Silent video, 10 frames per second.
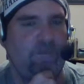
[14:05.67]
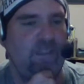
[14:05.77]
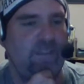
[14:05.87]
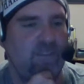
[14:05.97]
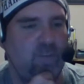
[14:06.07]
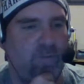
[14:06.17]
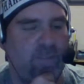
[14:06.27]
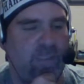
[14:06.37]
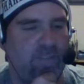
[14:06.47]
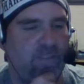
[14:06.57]
saw a really
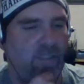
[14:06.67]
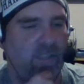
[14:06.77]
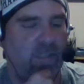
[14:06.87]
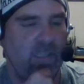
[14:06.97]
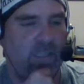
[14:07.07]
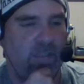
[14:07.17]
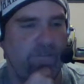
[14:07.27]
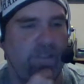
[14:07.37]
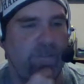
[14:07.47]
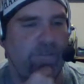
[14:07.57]
technical squash
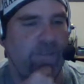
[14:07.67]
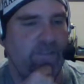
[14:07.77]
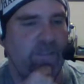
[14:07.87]
match.